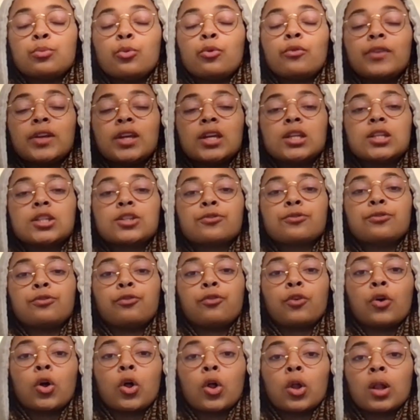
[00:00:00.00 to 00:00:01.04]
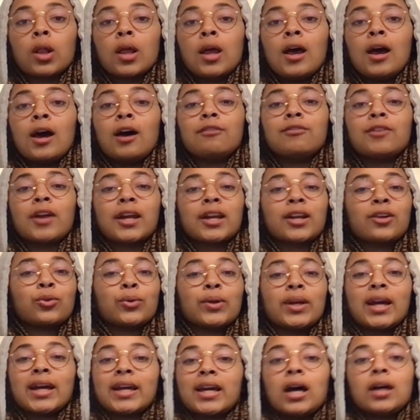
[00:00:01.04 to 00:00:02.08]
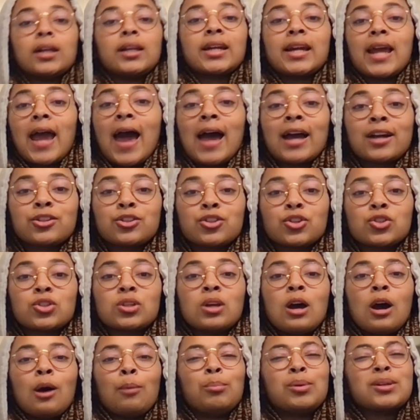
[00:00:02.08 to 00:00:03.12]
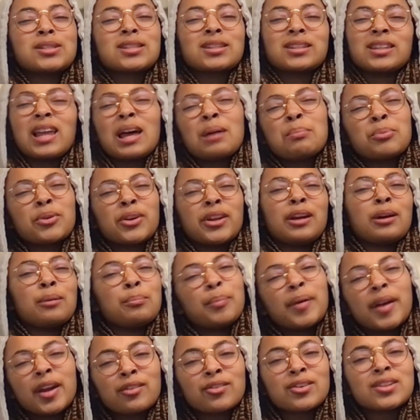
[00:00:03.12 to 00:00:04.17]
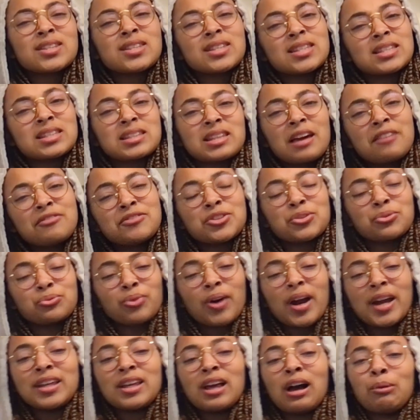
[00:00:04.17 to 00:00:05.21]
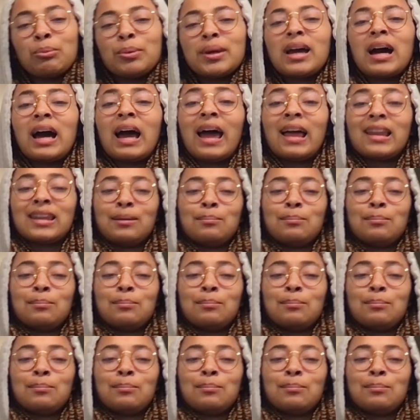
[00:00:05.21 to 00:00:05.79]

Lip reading: movie is full of not only iconic actors, but celebrity appearances left and right, y'all. We got Halle